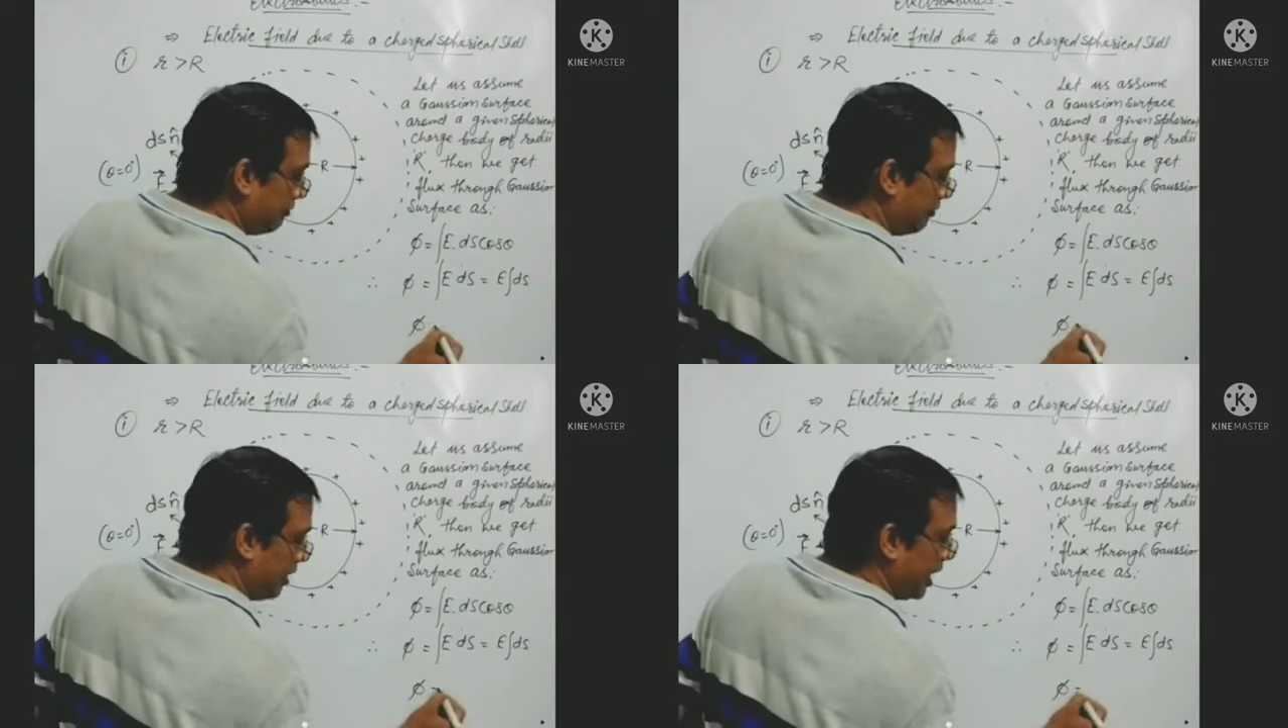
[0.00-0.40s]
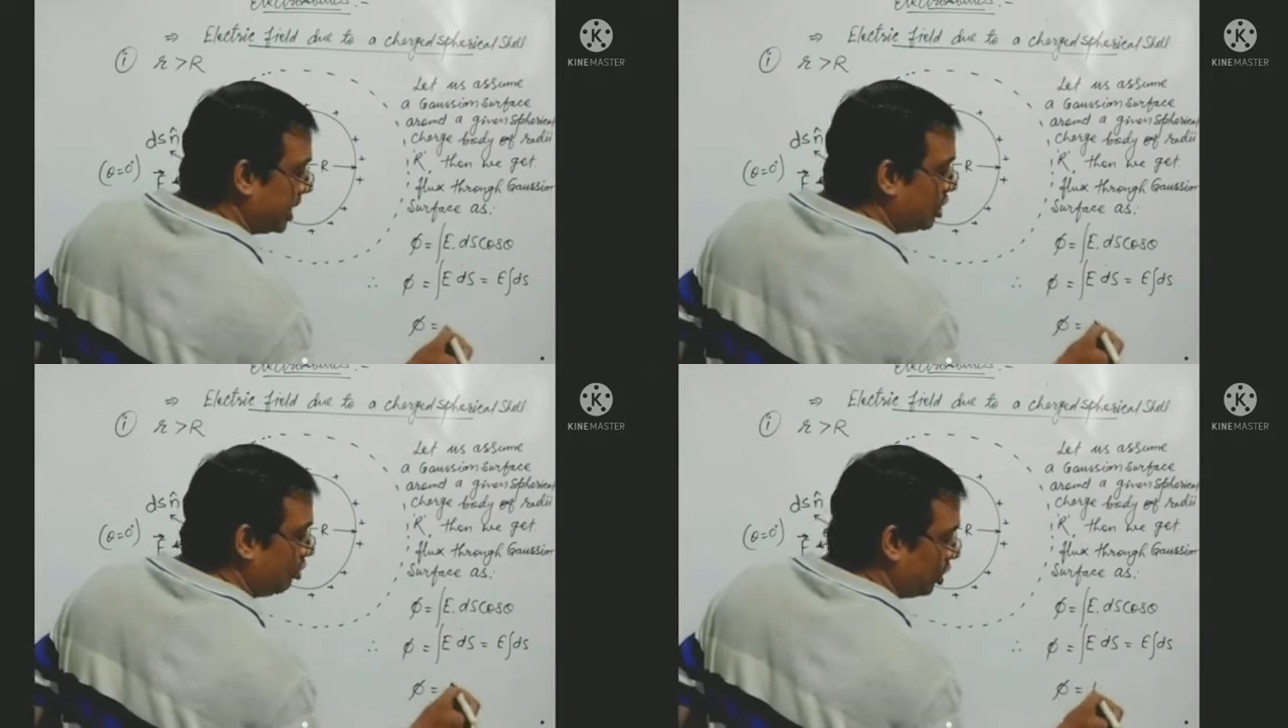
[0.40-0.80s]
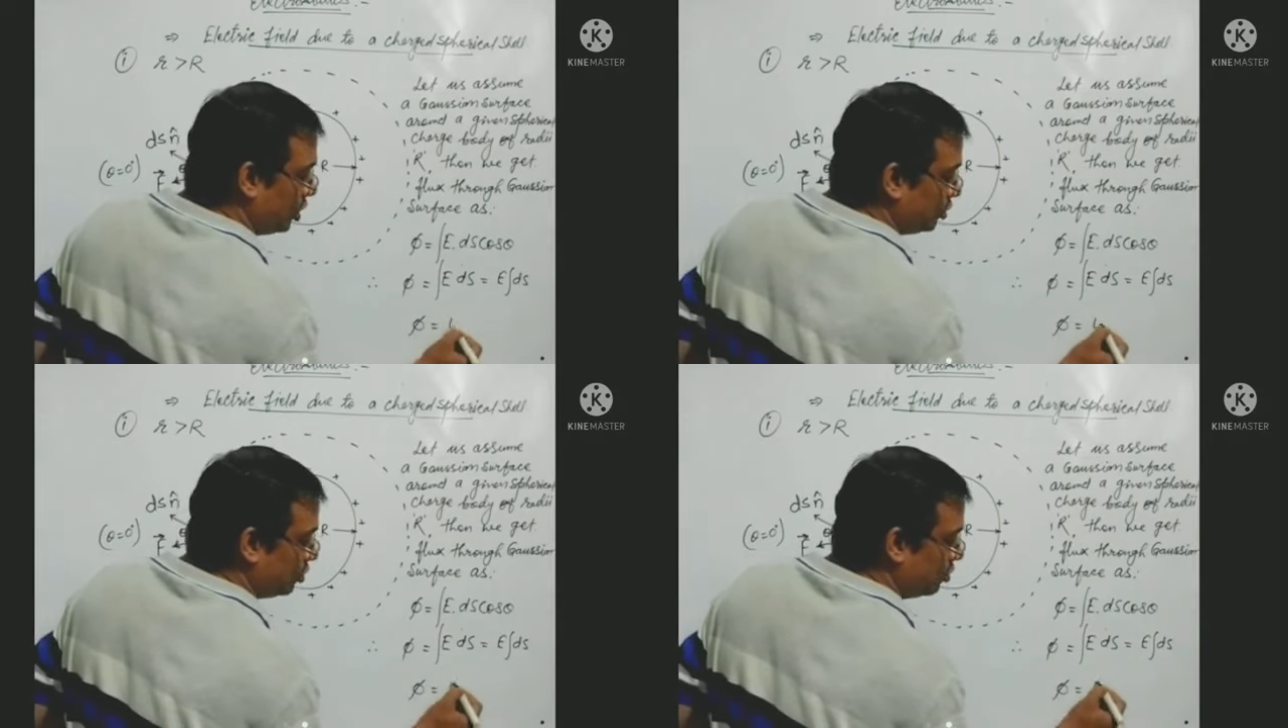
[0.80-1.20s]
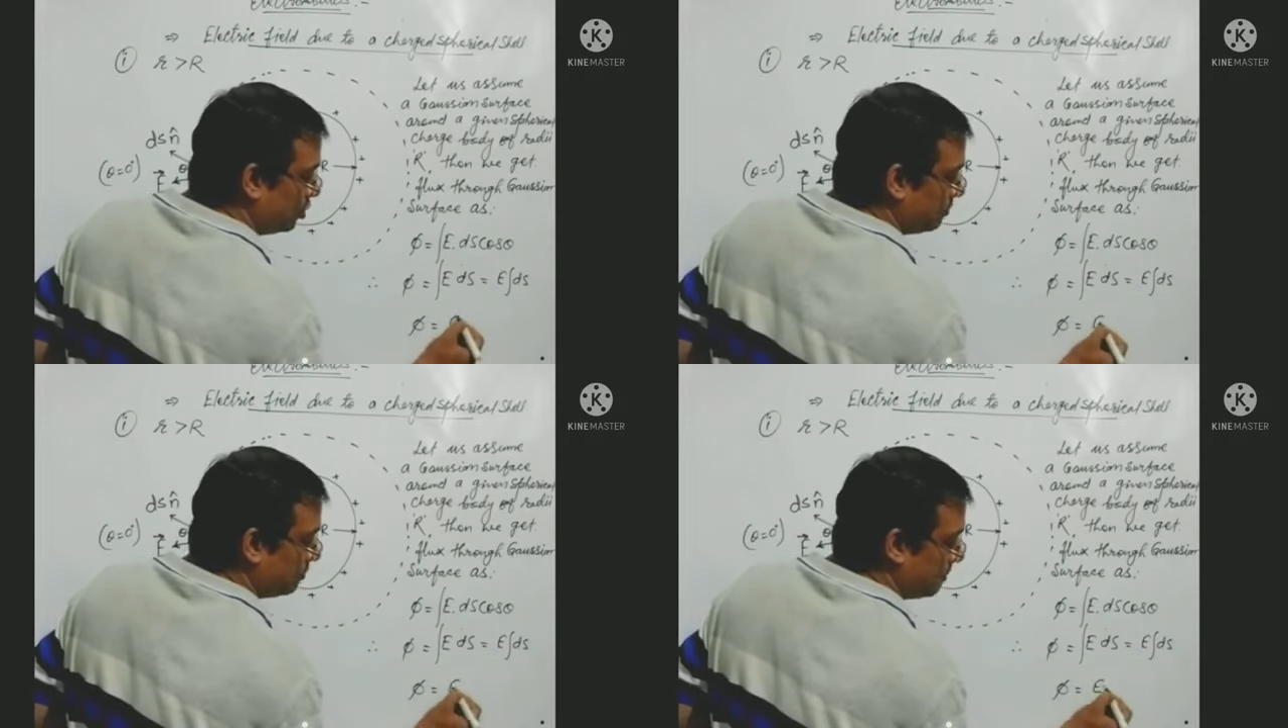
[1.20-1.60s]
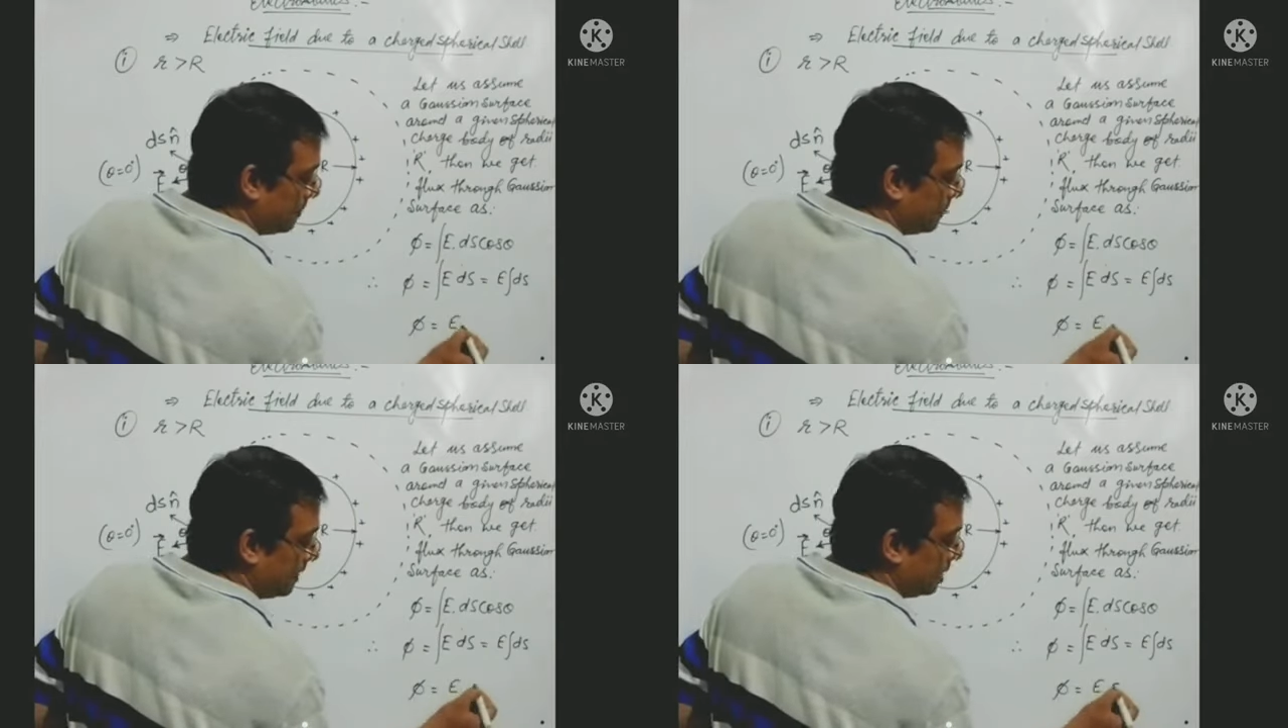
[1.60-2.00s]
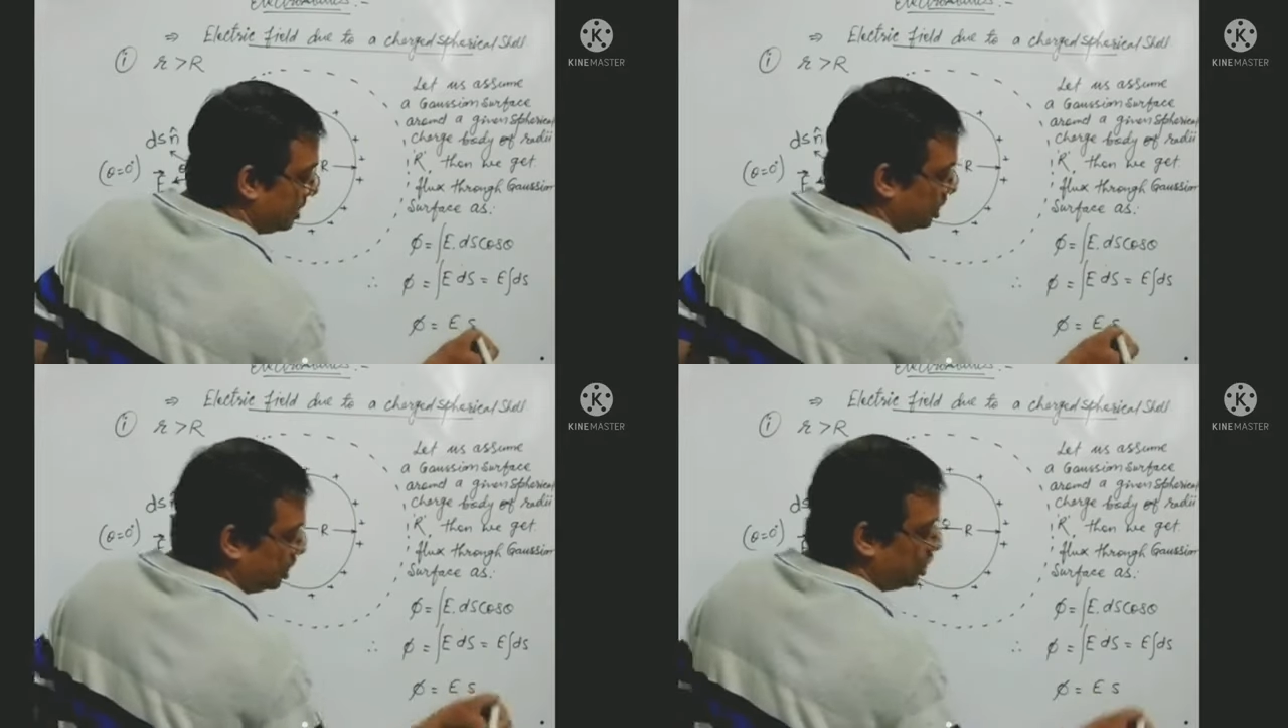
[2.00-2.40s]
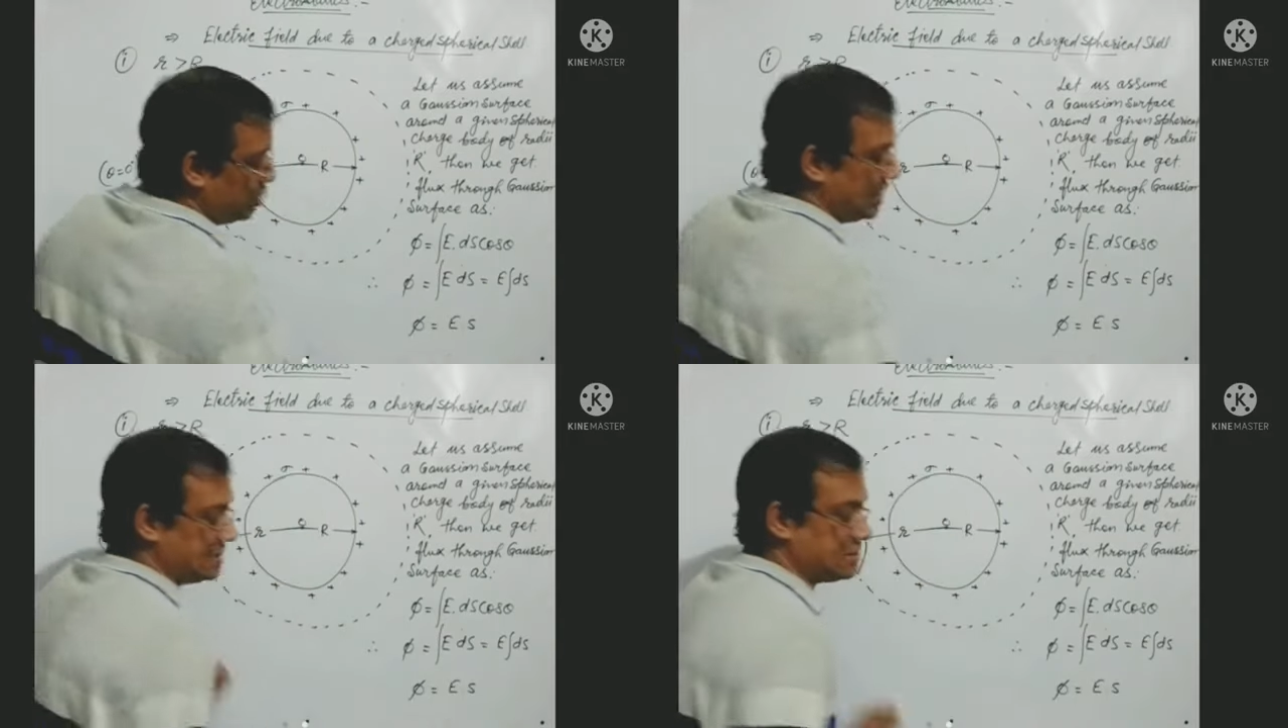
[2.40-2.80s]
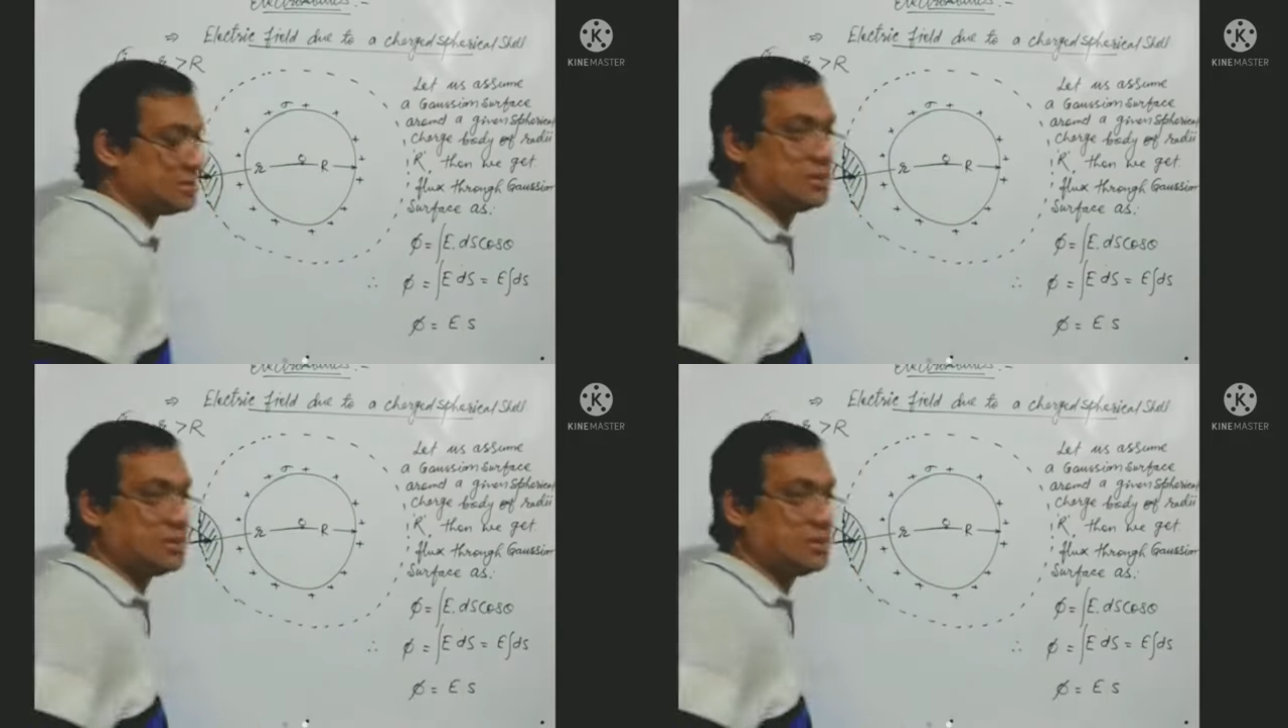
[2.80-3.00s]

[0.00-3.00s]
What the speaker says: phi equal to into s.